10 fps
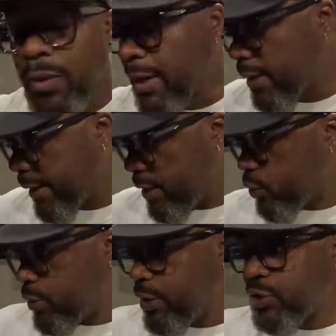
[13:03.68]
we're not like in a
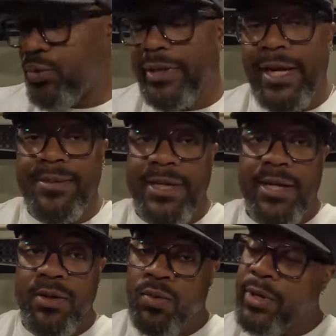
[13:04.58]
traditional
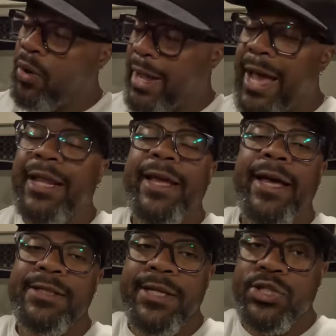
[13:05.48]
campsite. We are at a
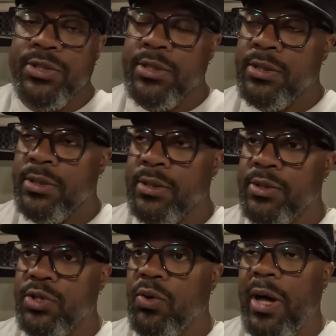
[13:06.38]
gas station.
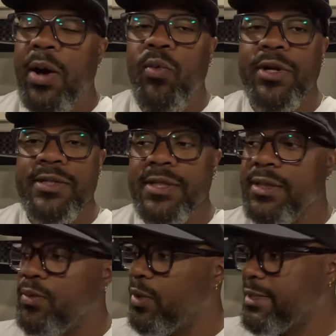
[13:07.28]
So I want to
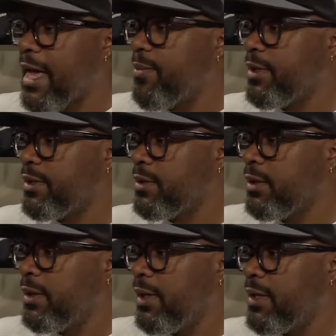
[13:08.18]
see what's happening
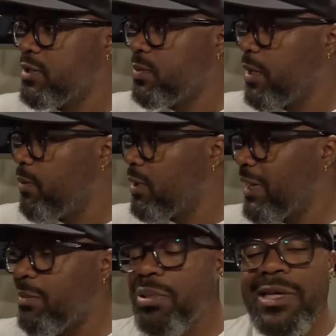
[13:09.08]
and just be able to
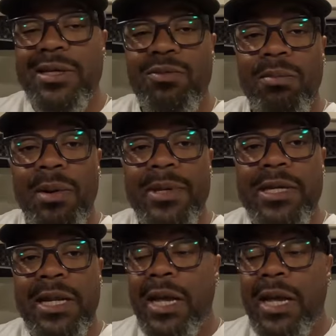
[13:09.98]
like peek with my peeking